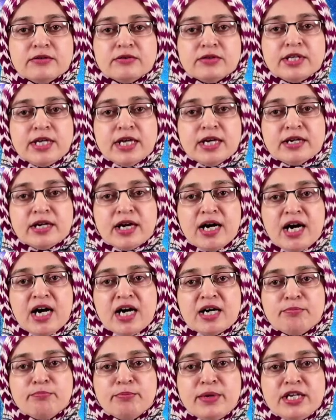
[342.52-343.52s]
There
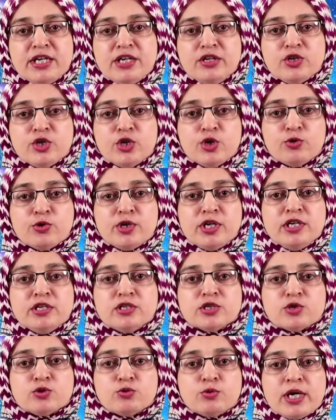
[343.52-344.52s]
are many
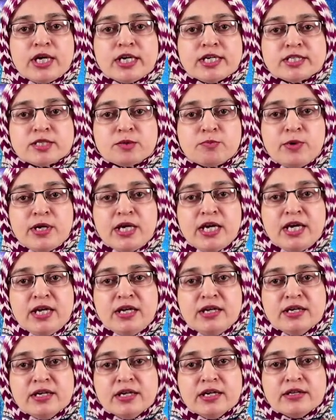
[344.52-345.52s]
theories to
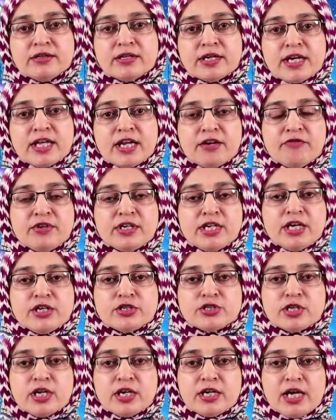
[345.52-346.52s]
explain the
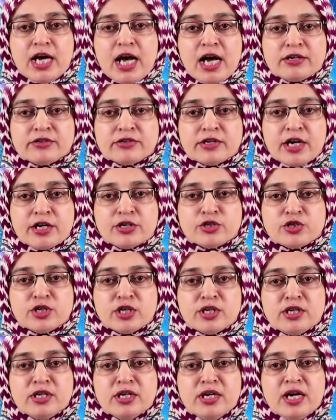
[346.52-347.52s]
gravitational
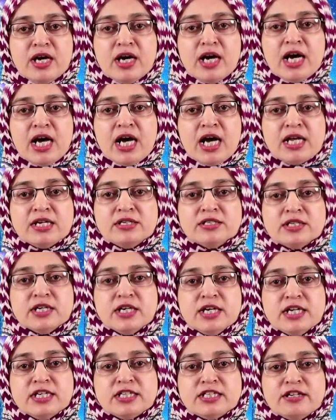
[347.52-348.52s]
attraction and
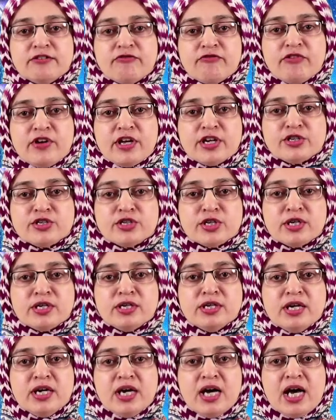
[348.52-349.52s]

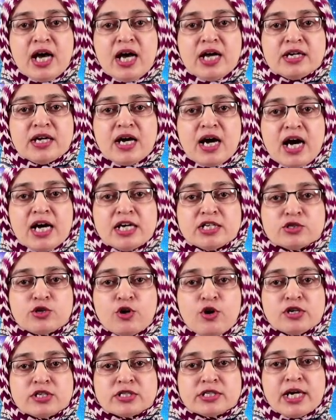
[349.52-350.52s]
deflection and
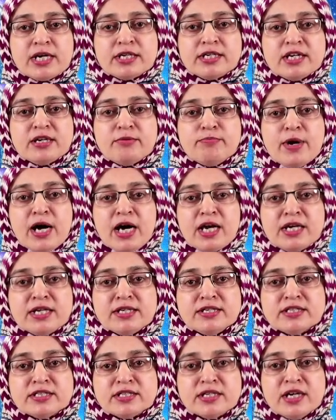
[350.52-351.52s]
isostatic
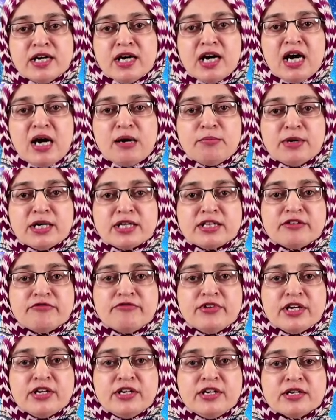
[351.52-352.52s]
balance among the
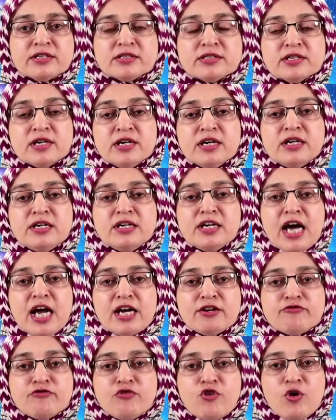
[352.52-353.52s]
various
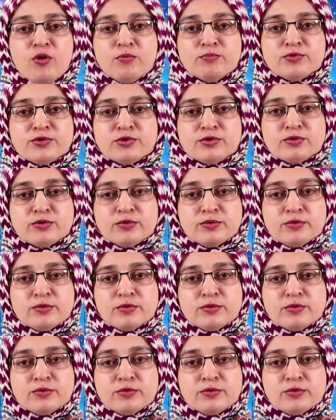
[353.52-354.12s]
landforms.